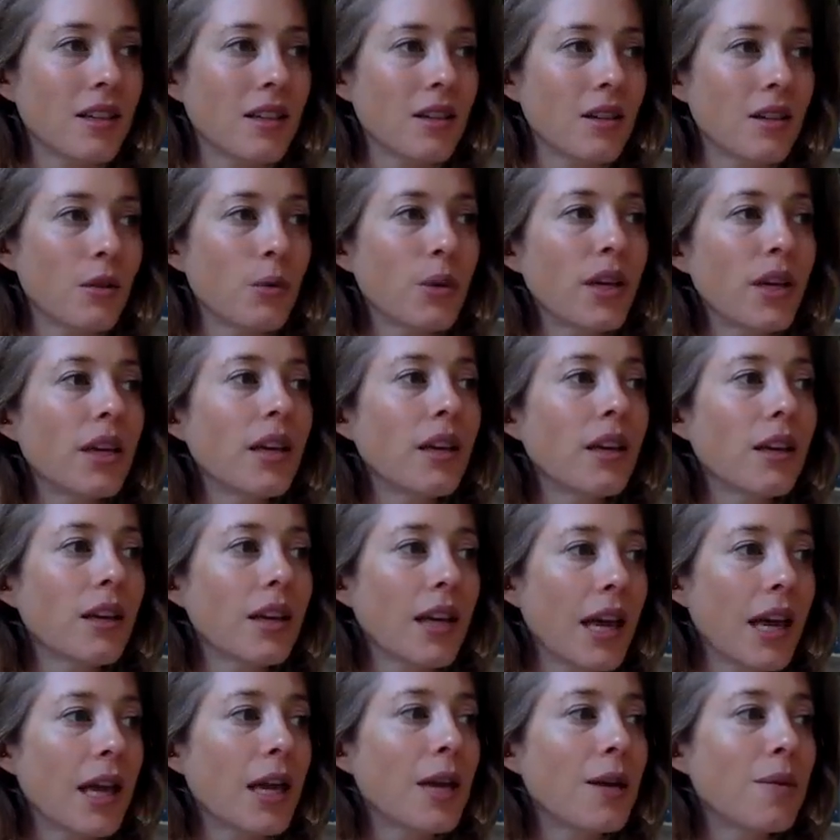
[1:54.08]
we
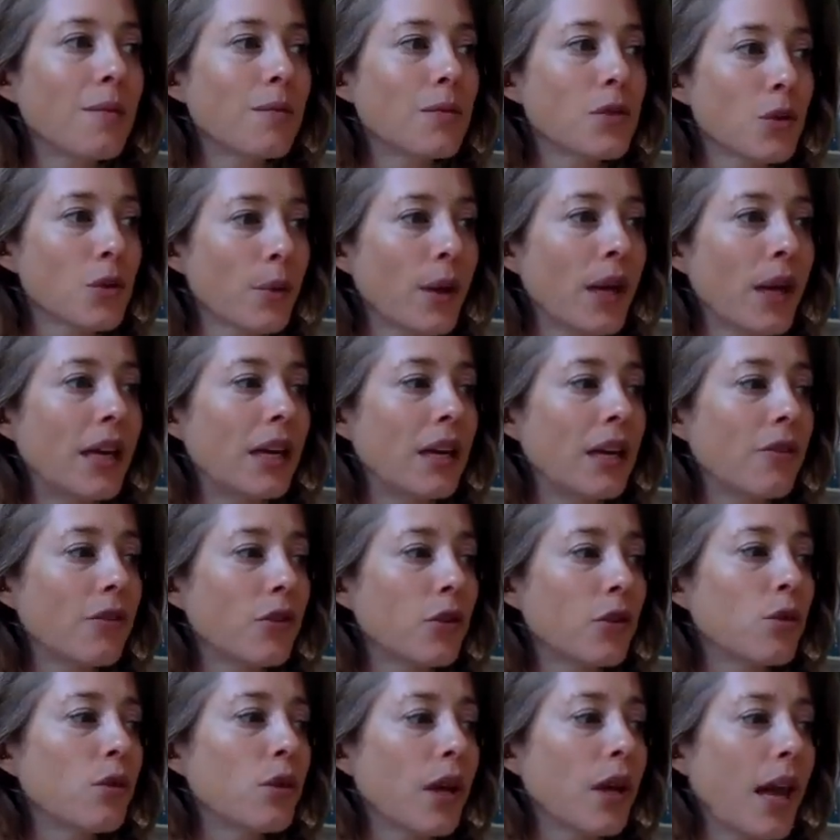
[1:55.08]
came to win, and if
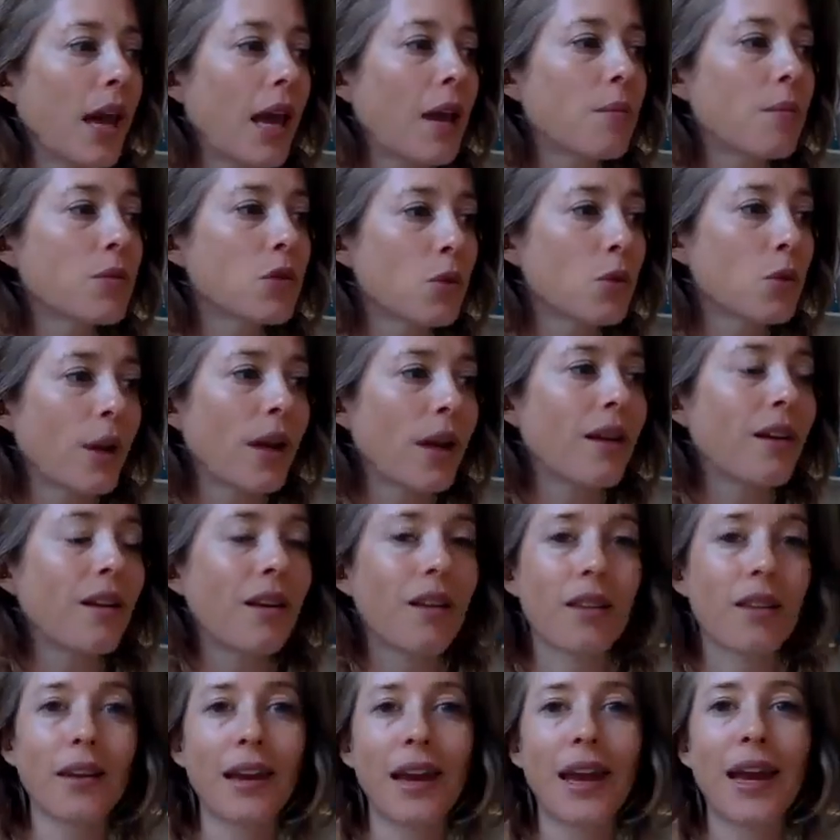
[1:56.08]
you came to win
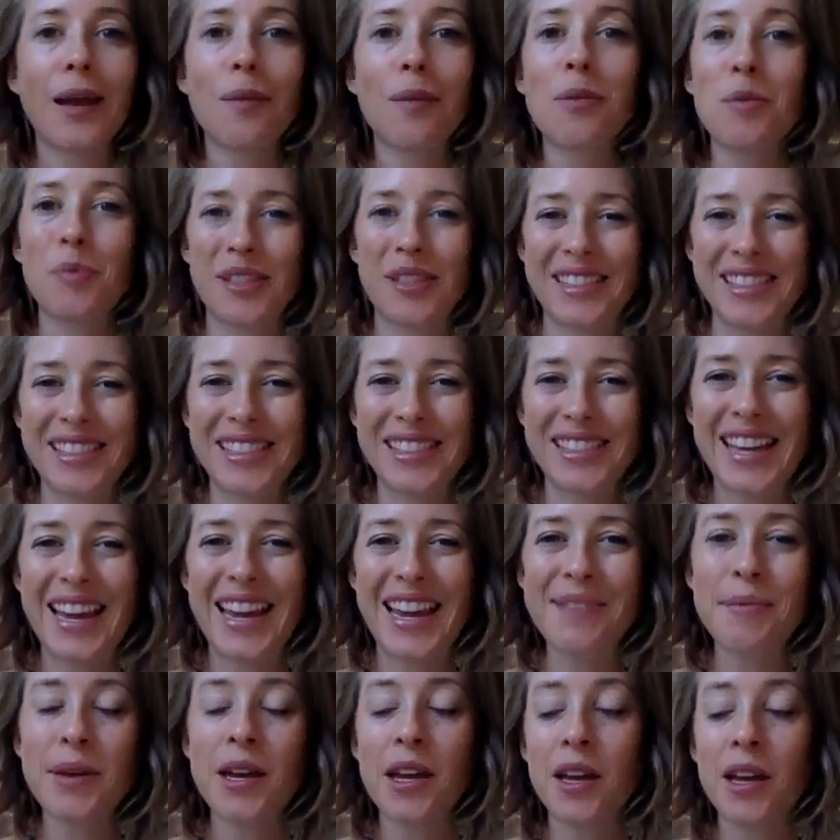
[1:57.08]
the game, the business
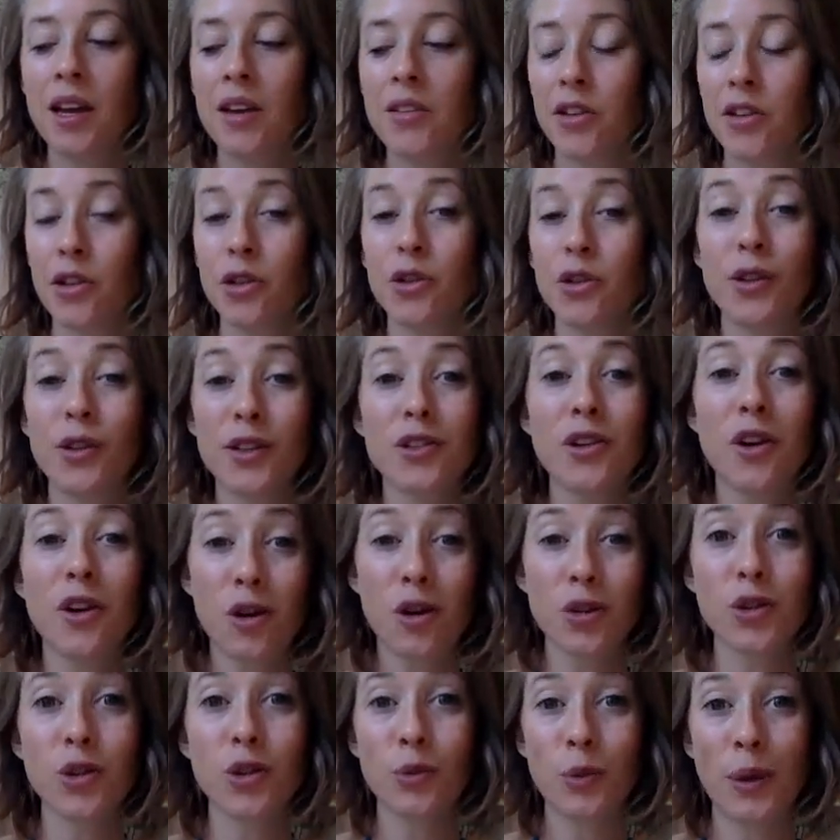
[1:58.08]
game, then you need to
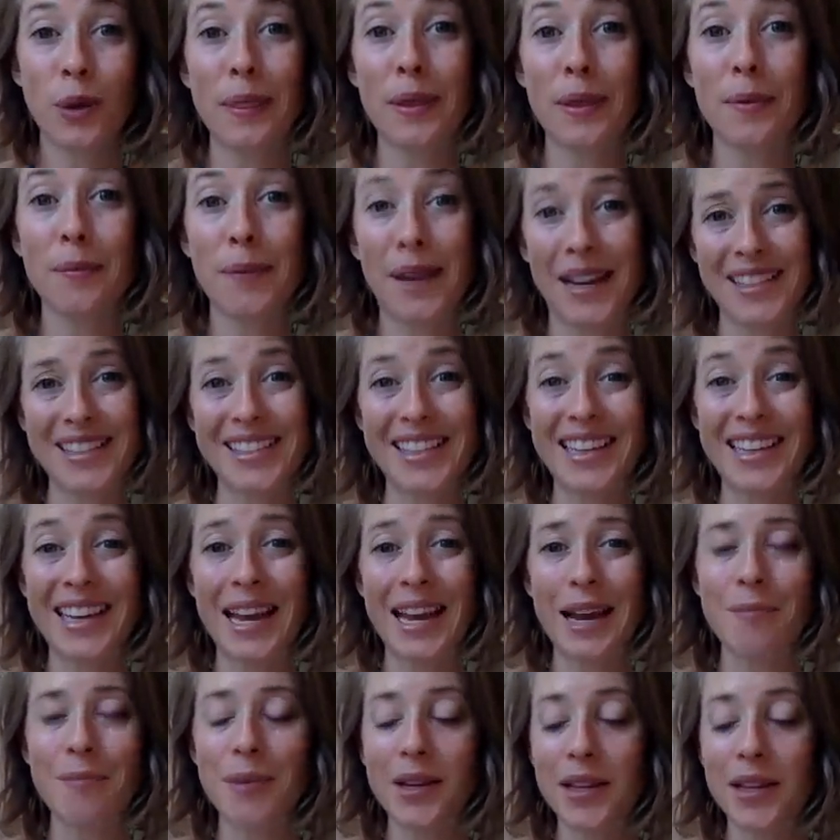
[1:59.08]
also win the mindset
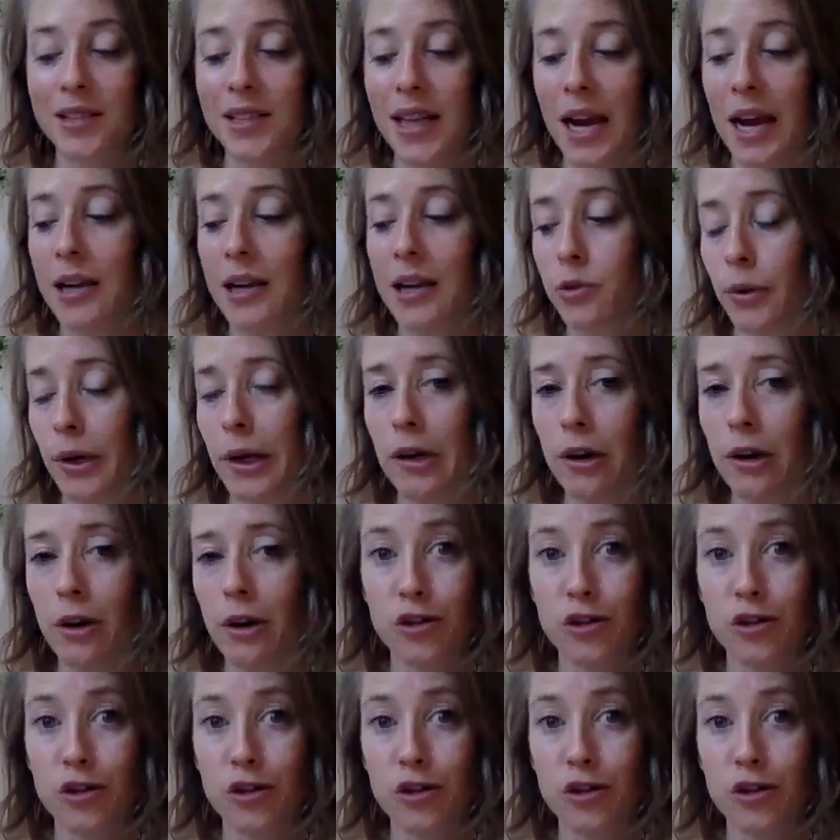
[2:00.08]
game, because that is where it all